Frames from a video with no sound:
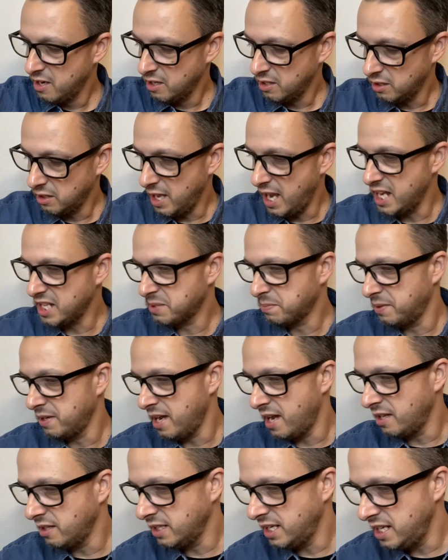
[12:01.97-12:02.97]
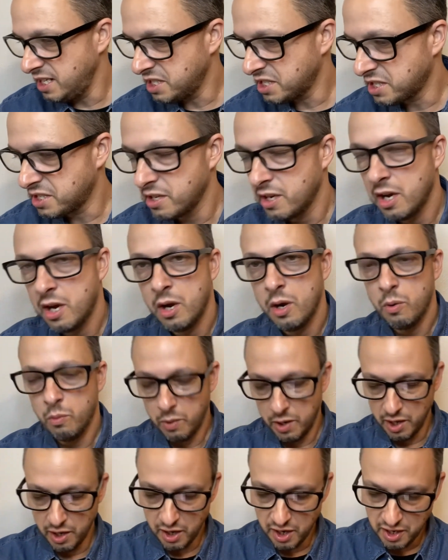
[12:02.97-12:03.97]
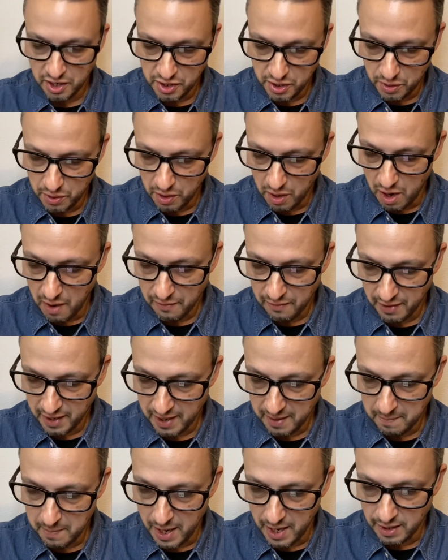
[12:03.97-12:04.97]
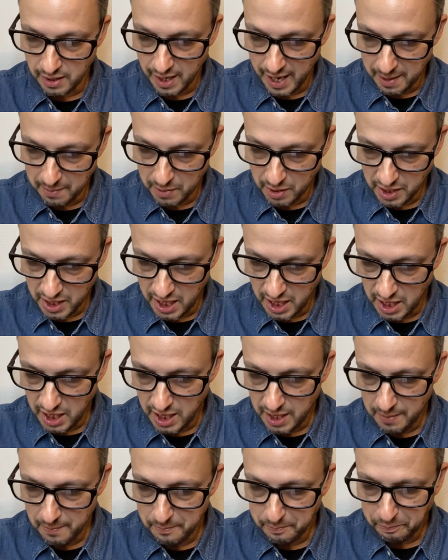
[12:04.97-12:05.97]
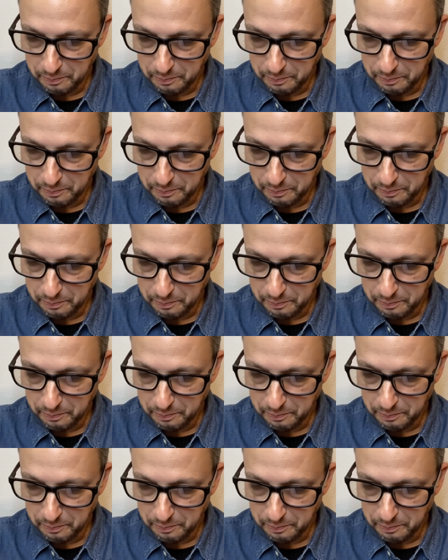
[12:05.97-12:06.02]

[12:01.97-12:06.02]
last but not least, we're gonna do an offering by Lamborghini.